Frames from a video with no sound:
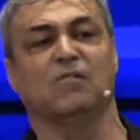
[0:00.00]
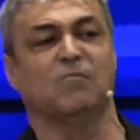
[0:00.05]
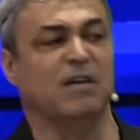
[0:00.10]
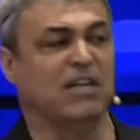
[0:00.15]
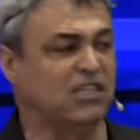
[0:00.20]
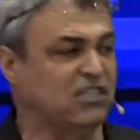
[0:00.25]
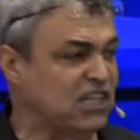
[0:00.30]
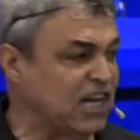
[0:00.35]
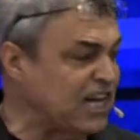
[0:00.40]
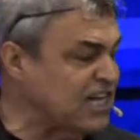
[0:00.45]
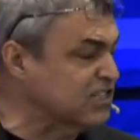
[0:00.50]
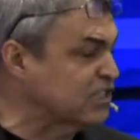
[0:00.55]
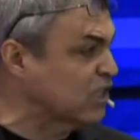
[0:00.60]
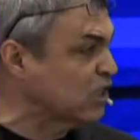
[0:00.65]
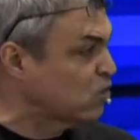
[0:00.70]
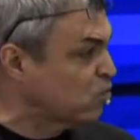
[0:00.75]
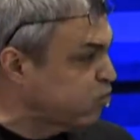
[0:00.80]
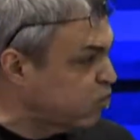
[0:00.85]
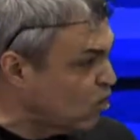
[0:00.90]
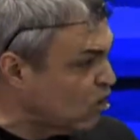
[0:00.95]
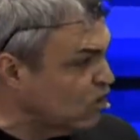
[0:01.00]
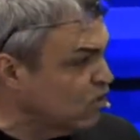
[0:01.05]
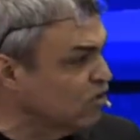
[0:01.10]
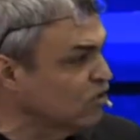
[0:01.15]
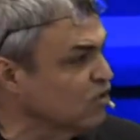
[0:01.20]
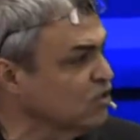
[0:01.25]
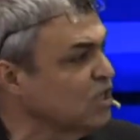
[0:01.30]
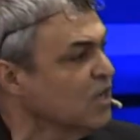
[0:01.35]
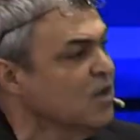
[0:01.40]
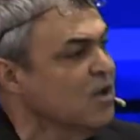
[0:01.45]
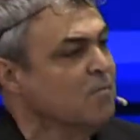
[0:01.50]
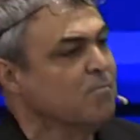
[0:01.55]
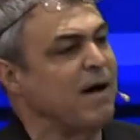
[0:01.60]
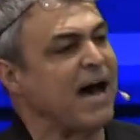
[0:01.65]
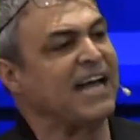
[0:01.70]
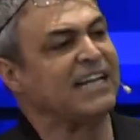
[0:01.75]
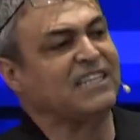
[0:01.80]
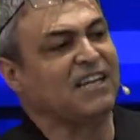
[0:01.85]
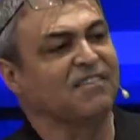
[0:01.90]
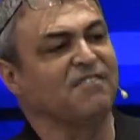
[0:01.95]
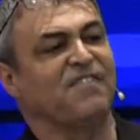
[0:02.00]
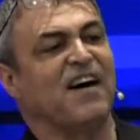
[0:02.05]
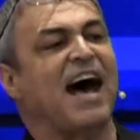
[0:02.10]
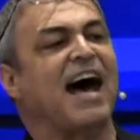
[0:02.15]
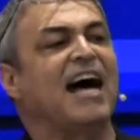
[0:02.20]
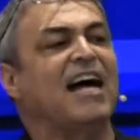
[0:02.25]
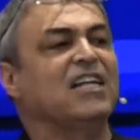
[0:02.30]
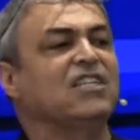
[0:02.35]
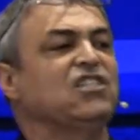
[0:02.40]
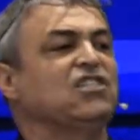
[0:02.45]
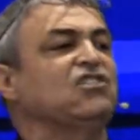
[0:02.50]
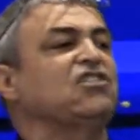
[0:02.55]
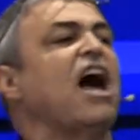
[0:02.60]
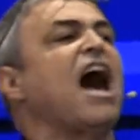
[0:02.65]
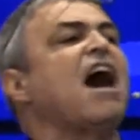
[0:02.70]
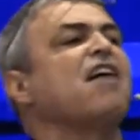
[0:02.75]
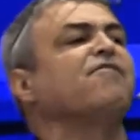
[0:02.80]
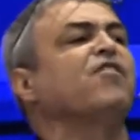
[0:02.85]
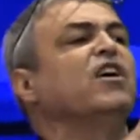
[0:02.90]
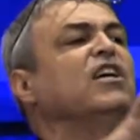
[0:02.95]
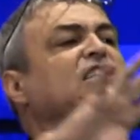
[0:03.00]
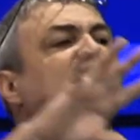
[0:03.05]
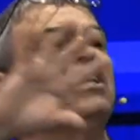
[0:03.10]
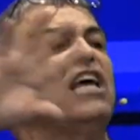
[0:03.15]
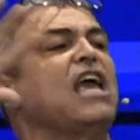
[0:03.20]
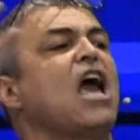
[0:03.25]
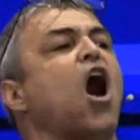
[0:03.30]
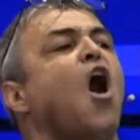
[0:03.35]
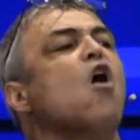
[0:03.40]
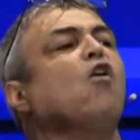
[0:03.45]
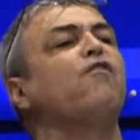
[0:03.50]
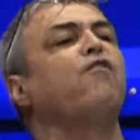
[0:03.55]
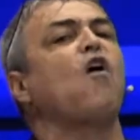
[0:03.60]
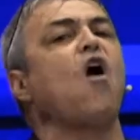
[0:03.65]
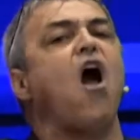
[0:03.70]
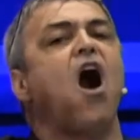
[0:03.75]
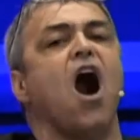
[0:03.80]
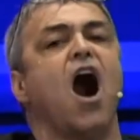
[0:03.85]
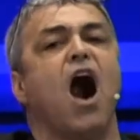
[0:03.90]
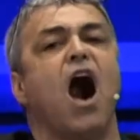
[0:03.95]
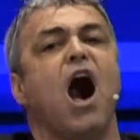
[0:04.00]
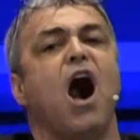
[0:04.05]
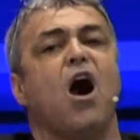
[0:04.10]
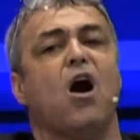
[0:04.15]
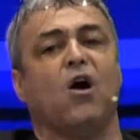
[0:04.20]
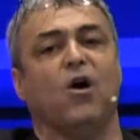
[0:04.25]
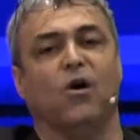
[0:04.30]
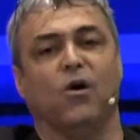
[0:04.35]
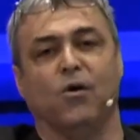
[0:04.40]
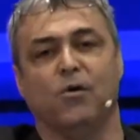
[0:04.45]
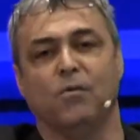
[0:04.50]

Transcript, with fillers: and Jesus rules by divine sovereignty over all.